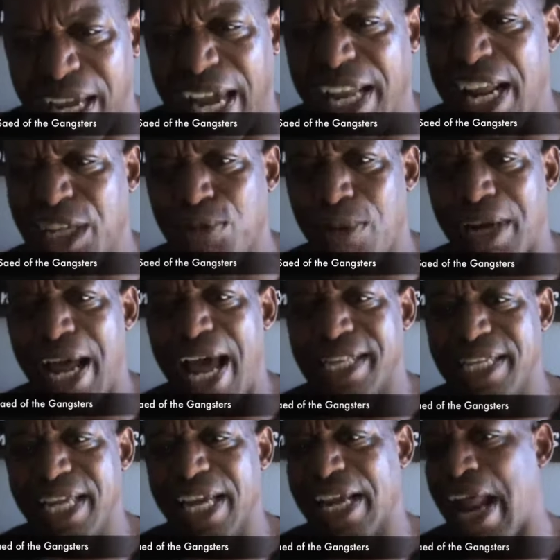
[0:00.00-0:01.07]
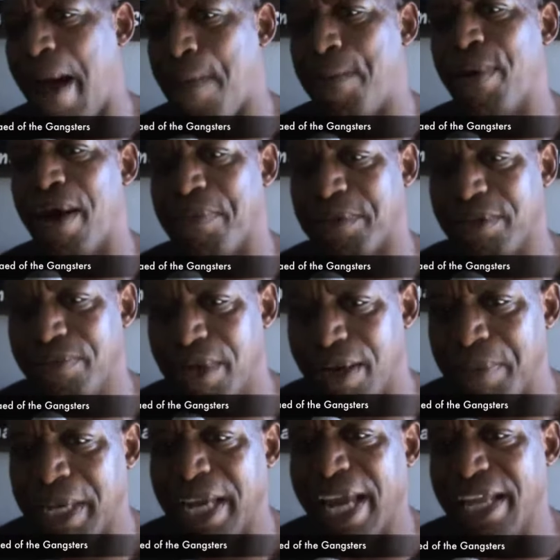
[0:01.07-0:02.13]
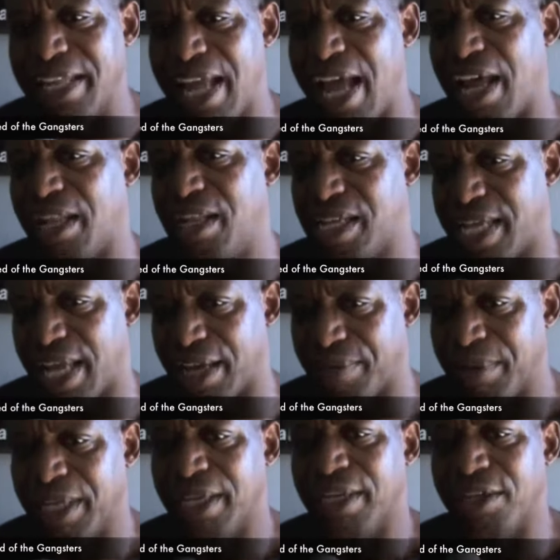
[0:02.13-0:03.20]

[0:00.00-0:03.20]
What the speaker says: And that's what I did. I pumped them up, and now look at them.